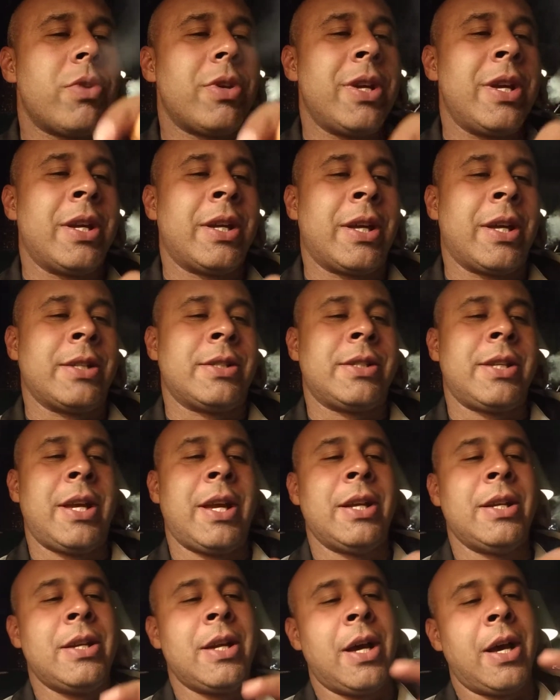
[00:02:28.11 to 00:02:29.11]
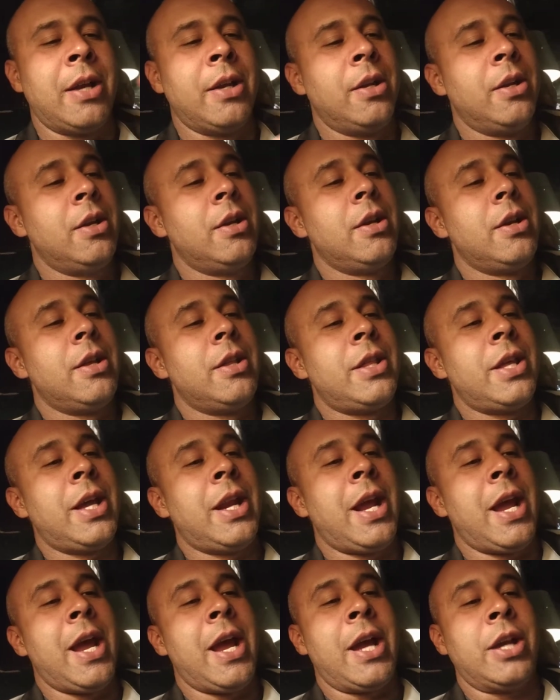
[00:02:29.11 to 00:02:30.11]
It gets the head nod.
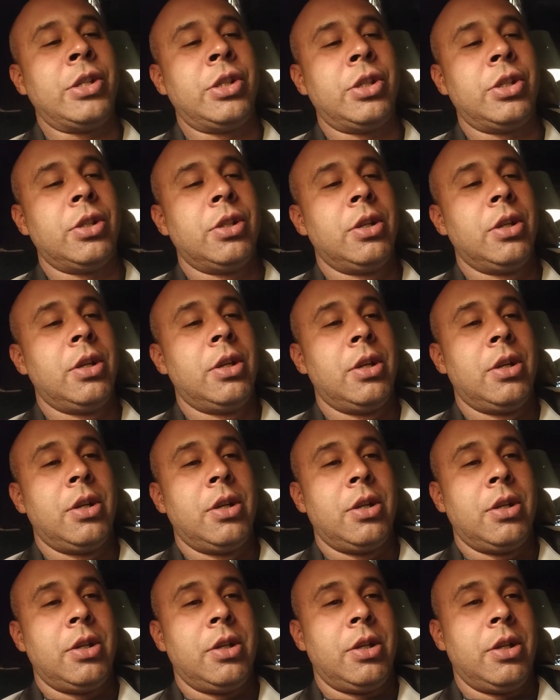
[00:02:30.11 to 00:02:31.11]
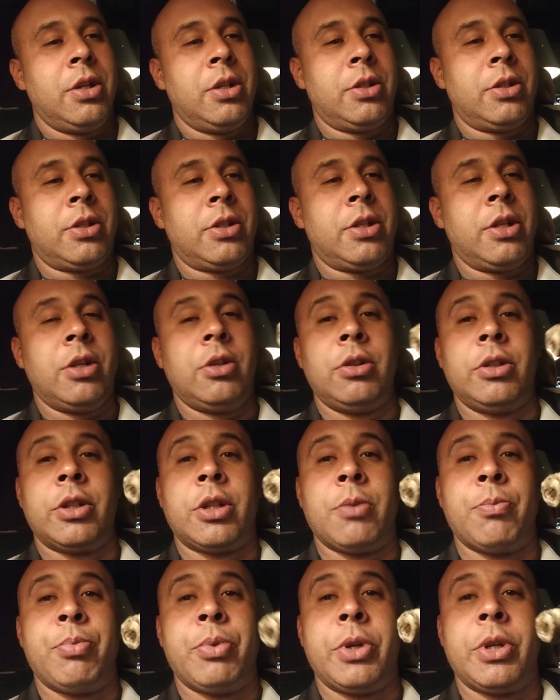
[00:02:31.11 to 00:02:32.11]
That ash is still
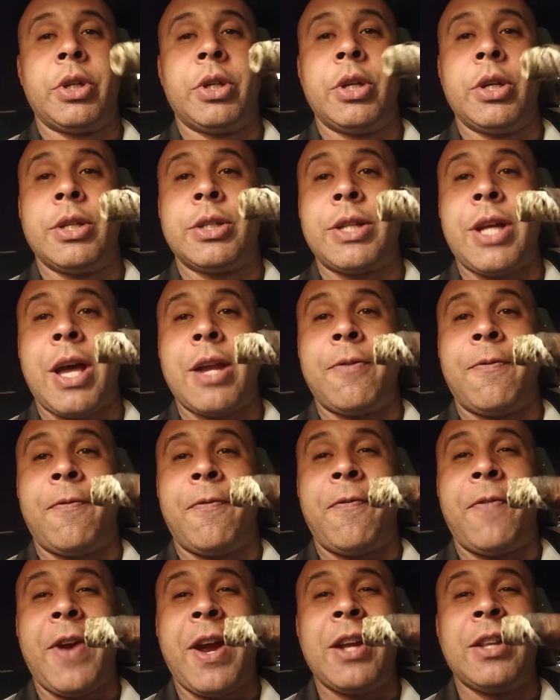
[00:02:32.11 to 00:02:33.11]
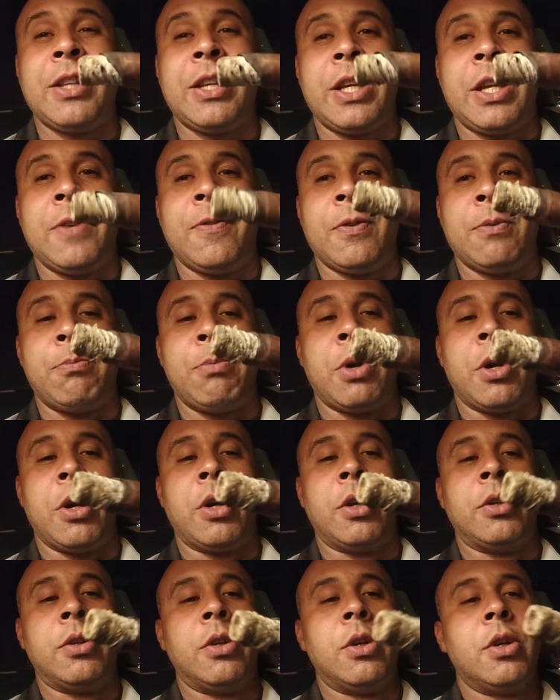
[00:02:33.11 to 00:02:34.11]
looking pretty good. It's got a fairly even
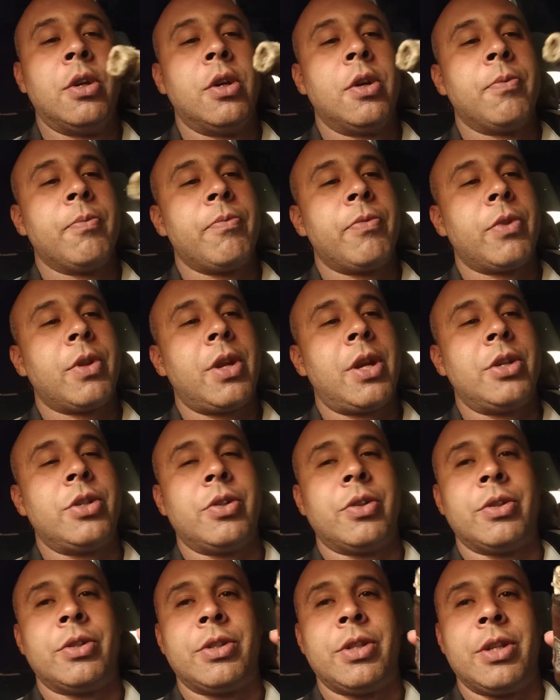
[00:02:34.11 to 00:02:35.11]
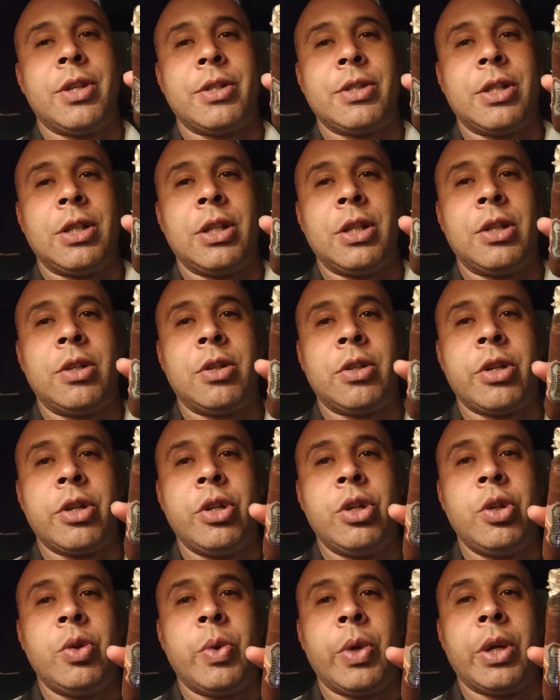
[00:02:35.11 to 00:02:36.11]
burn. As you can see, there's a little
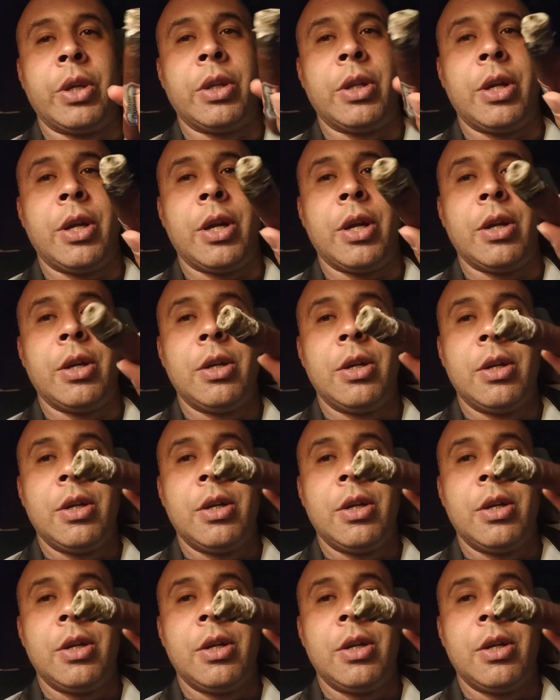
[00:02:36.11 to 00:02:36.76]
canoeing there,